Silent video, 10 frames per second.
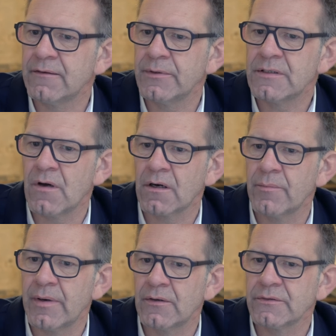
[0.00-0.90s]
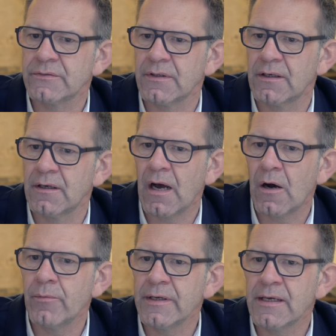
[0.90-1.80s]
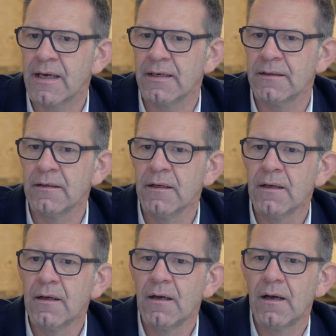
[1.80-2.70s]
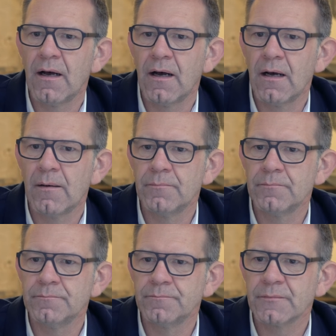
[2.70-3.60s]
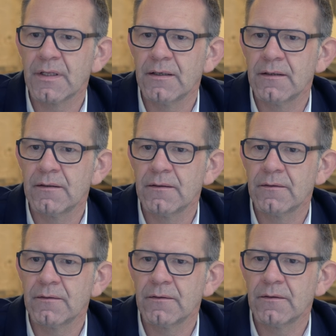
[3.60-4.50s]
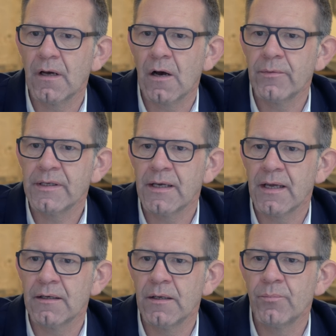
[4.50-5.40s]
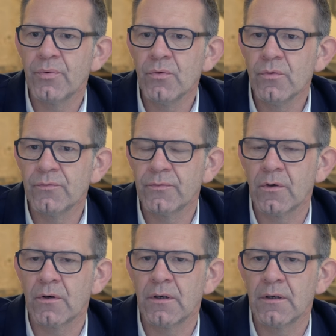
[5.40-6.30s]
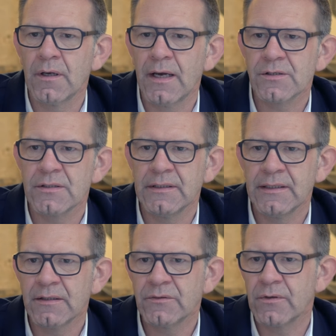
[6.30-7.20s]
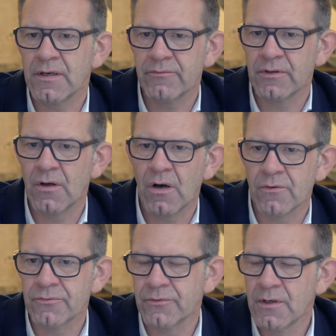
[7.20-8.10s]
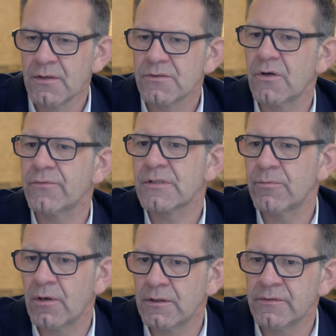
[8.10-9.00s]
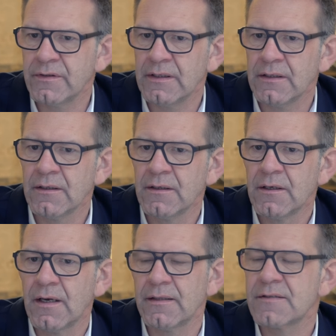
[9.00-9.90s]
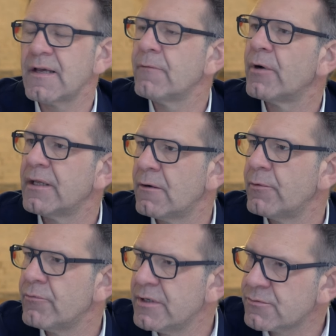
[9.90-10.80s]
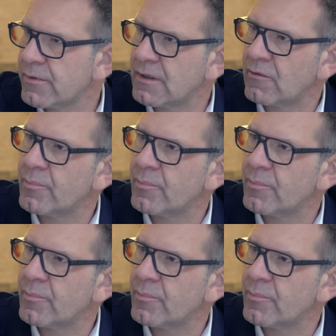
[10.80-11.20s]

We talk about uh, how we can um, uh, how we can improve or actually get to a level of service quality in the same way that we reach with our